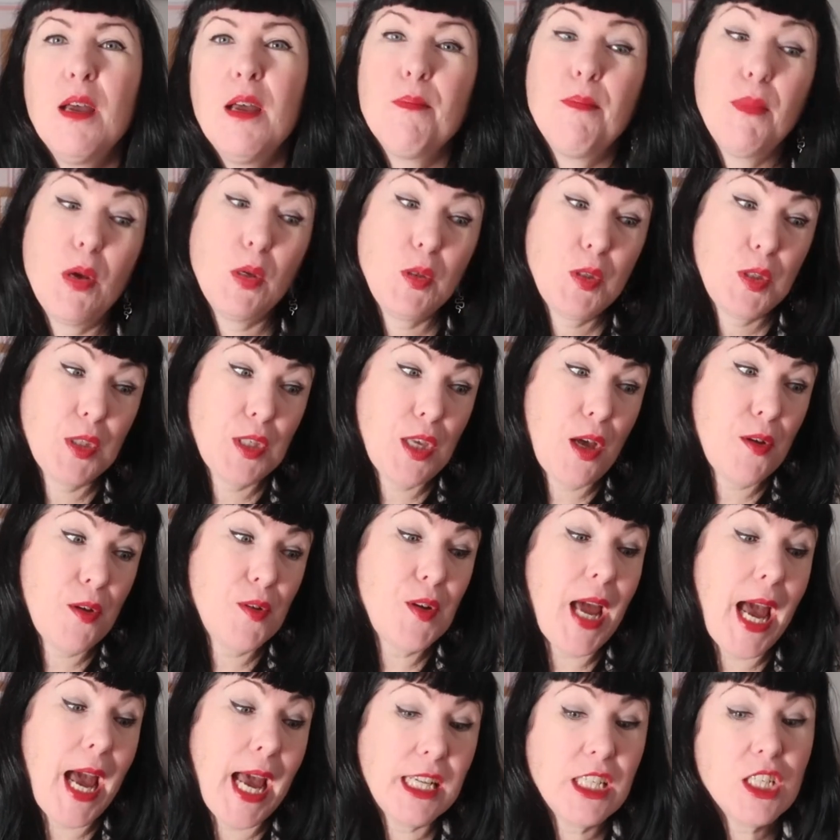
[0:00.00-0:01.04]
most
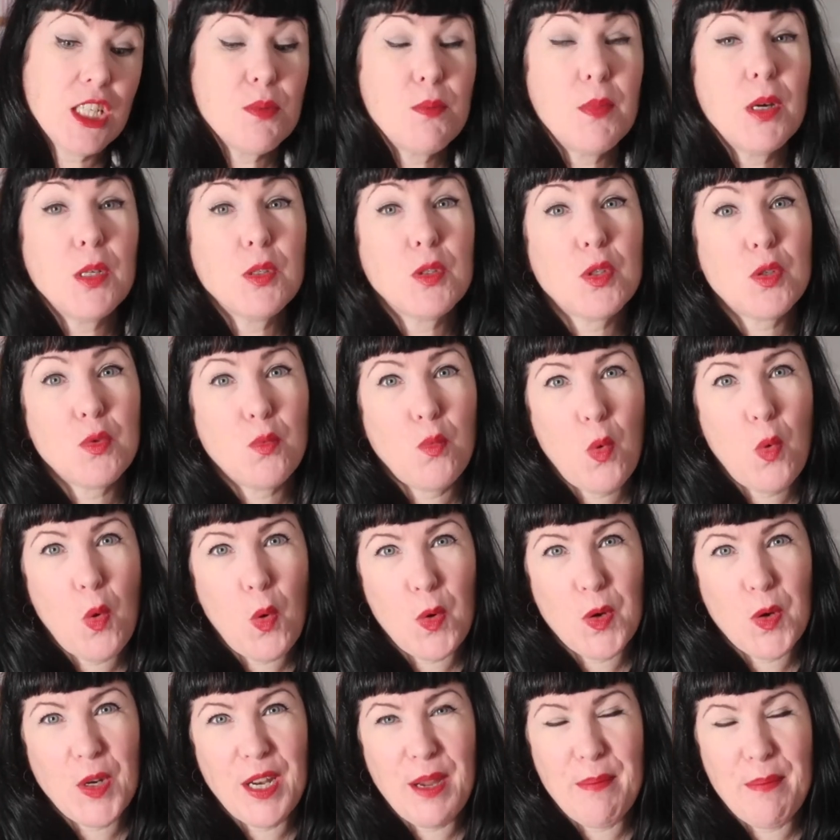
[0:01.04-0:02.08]
sewn and most
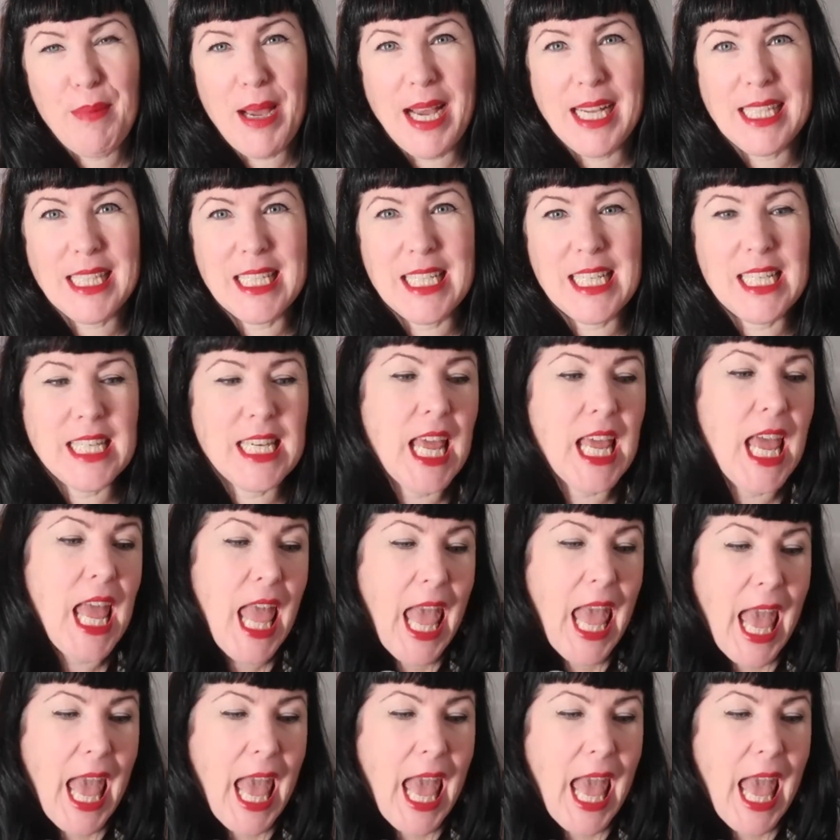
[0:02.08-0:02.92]
worn pattern